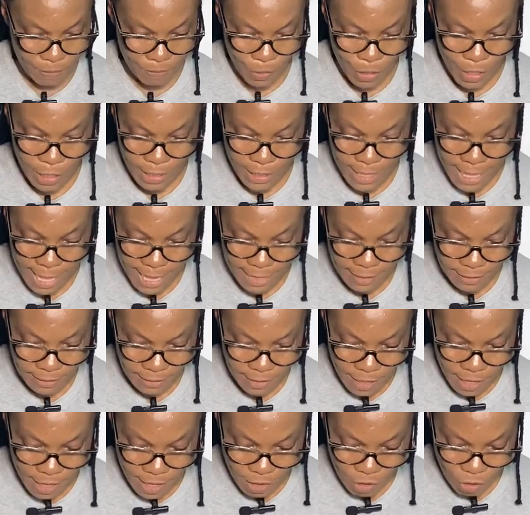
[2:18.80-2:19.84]

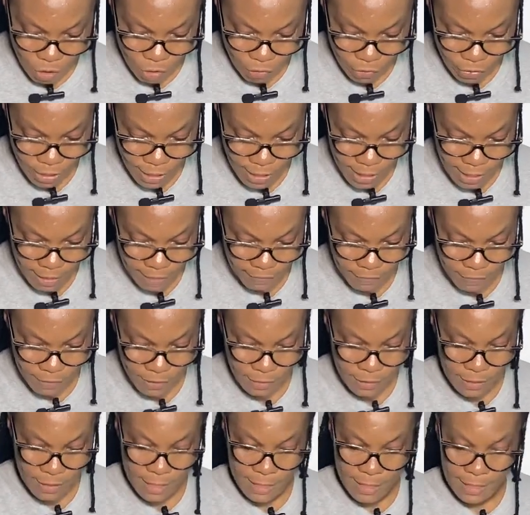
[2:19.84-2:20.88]
Indian curry
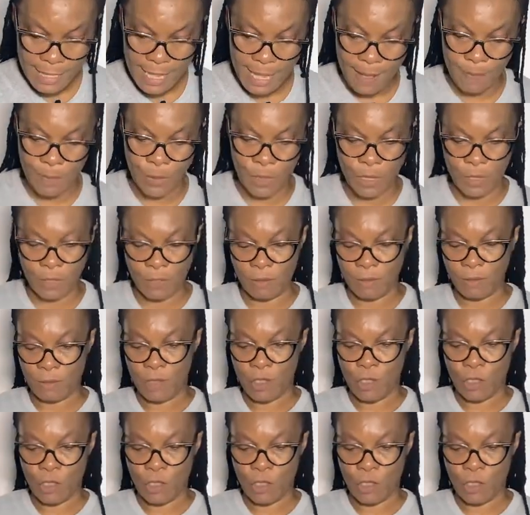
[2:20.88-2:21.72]
leaves that been,